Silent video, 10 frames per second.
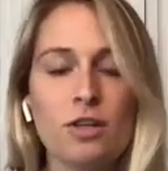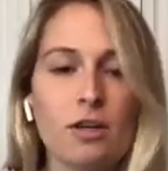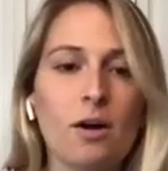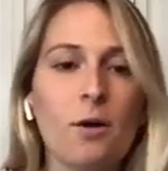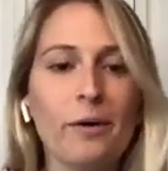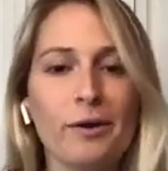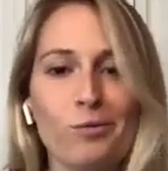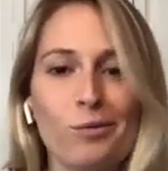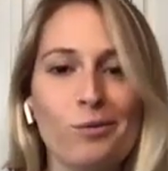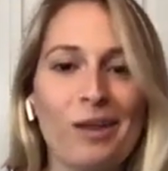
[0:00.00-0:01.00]
Like no
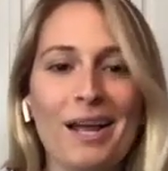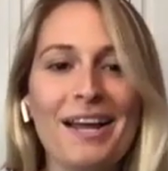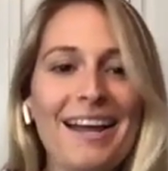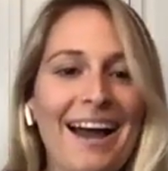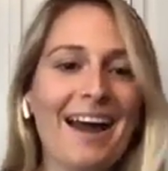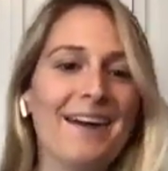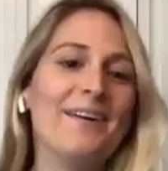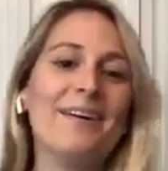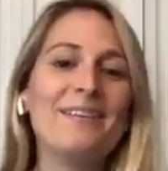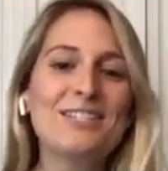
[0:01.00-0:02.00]
one, like, I don't
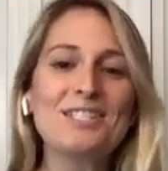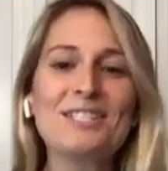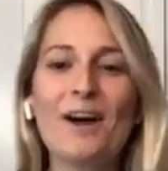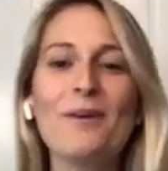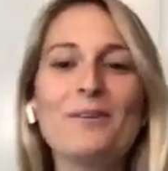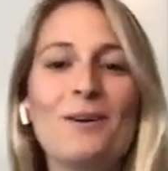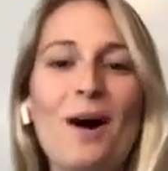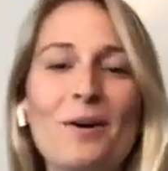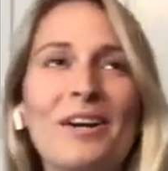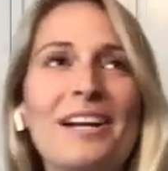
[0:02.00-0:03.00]
know. It was just so awkward.